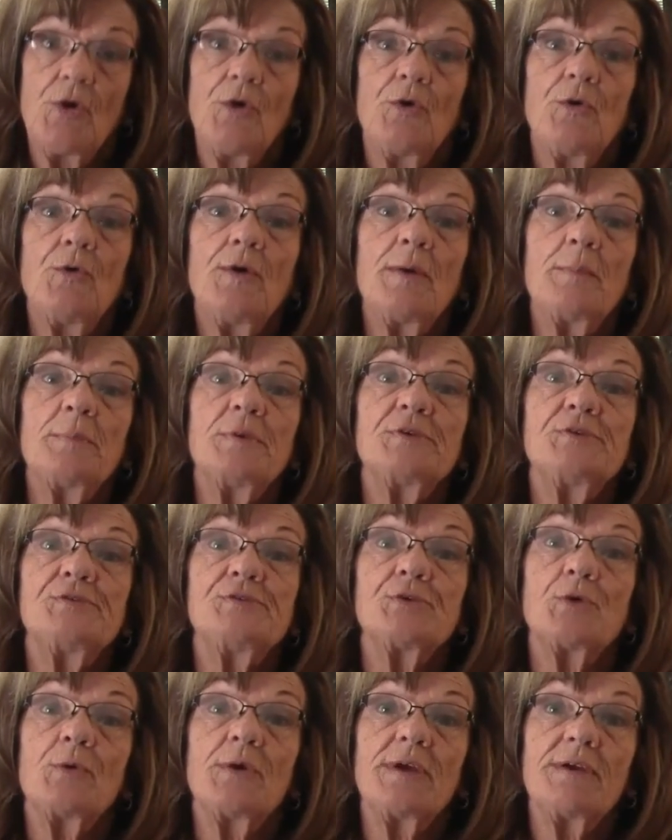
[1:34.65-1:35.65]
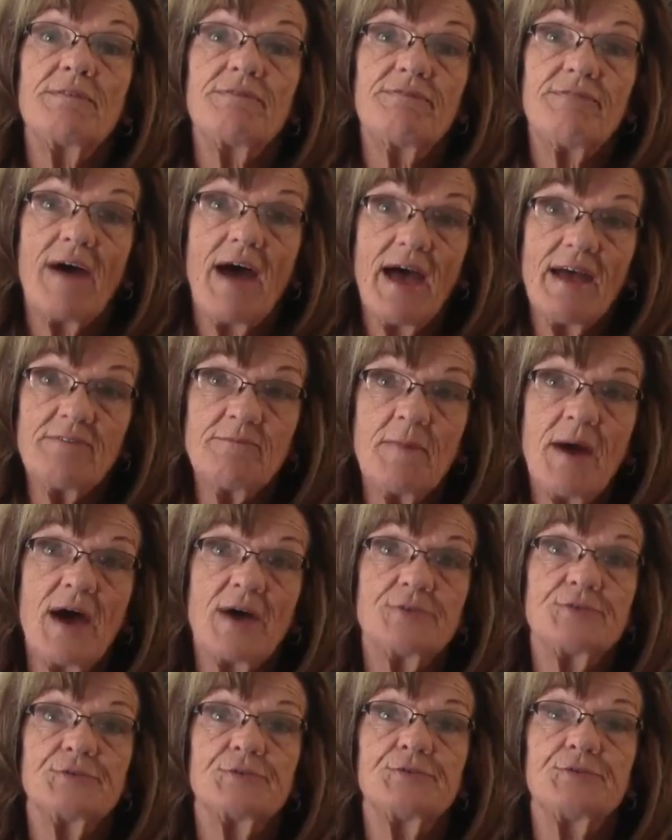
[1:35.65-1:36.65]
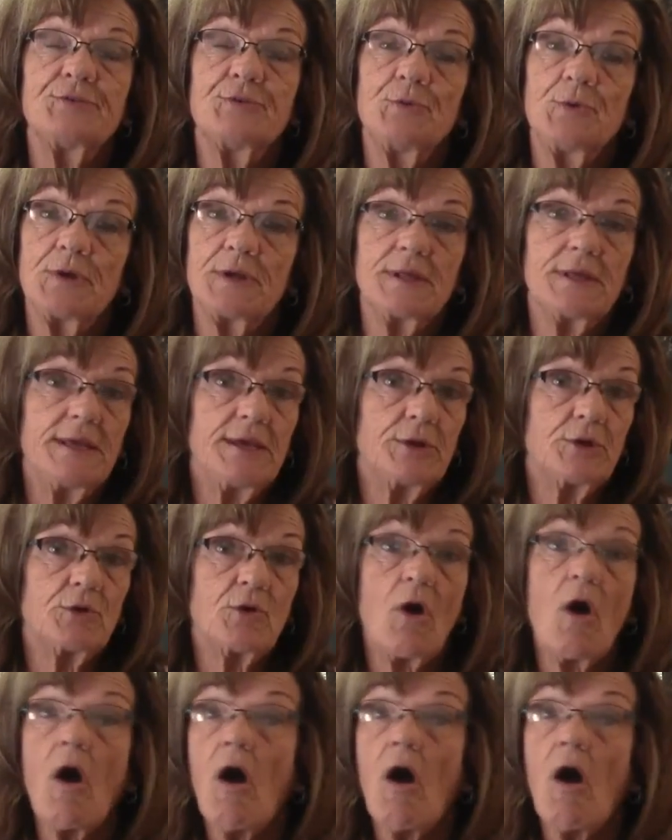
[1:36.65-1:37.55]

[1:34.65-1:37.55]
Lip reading: who have been showing 5 modules to a cleaner,